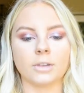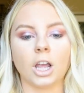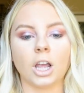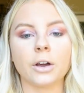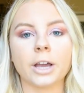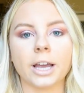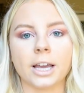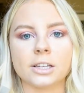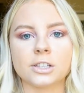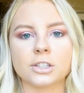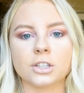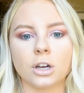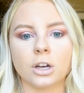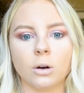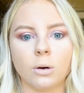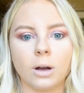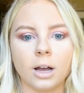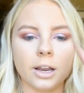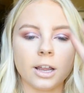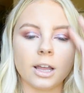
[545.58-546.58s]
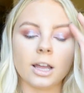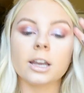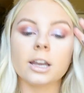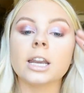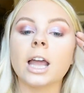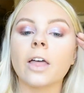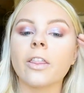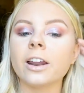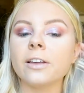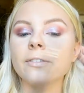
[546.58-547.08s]
Okay, so
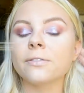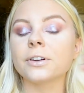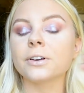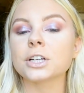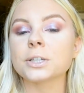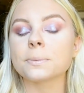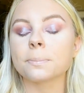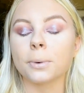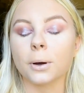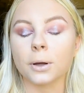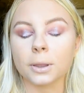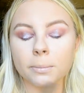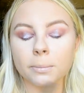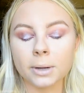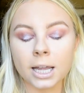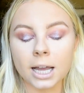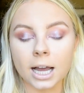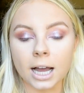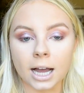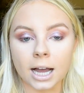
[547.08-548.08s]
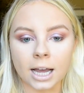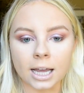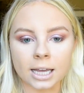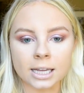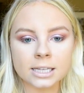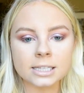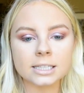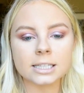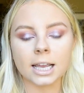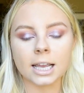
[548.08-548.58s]
now that I've finished both my
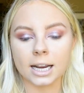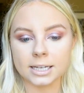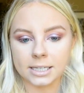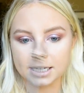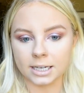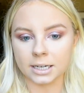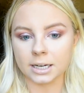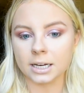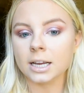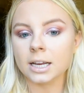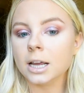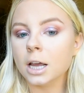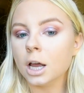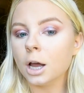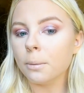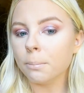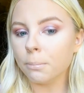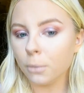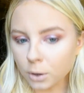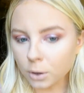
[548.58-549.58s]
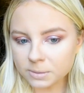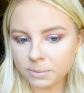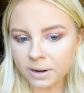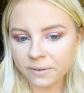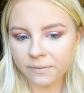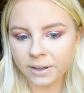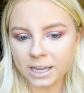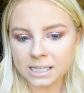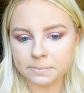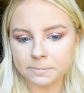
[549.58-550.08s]
eyes and I did most of my
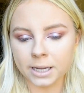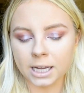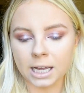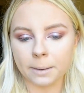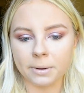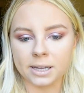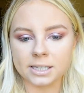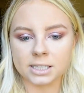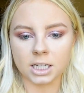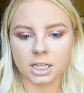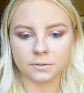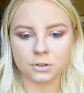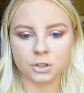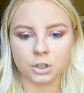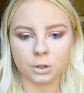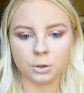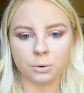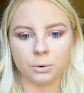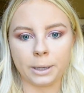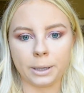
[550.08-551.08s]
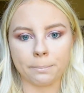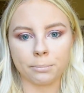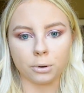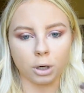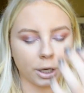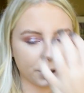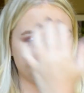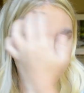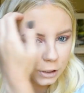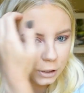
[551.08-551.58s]
face makeup, I still have to do like
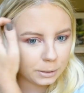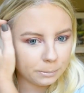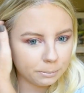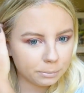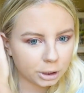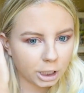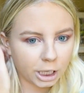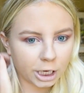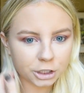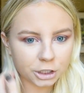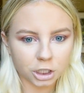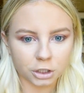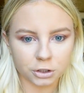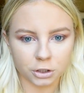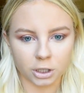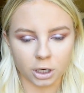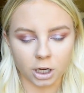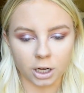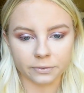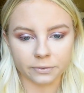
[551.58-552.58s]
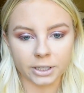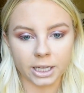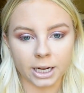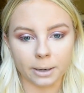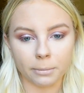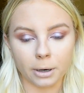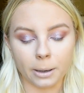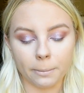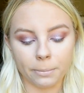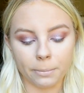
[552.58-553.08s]
bronzer and blush. I'll do that off
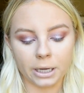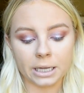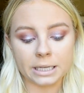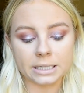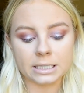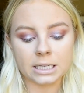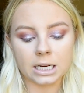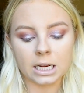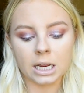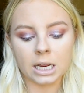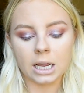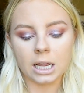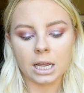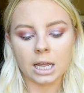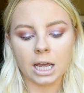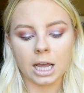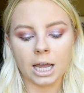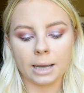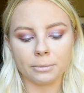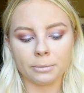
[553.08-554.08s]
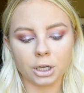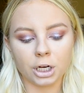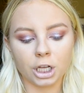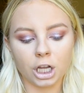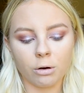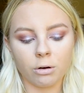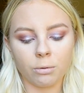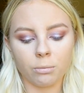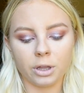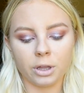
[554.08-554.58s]
camera, but I'm going to
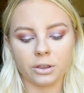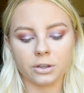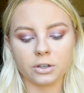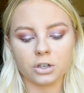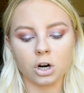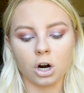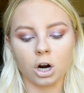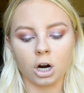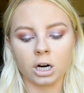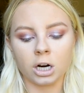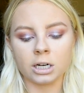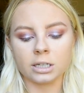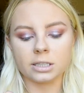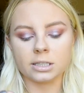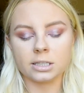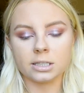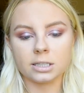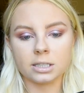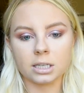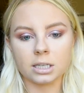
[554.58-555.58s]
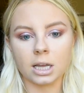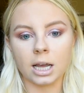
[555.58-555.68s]
go in with Tarte's